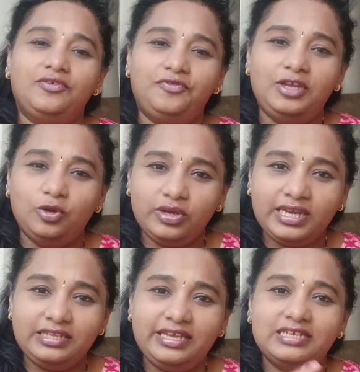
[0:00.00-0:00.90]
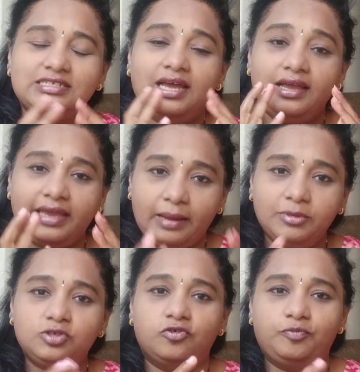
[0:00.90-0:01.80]
we look at the entire
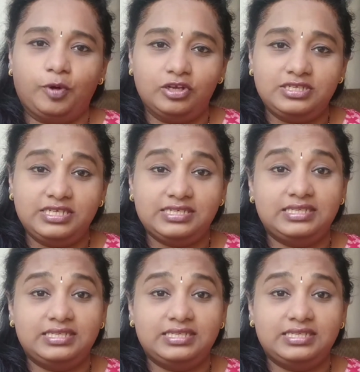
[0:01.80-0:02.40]
gamut of policies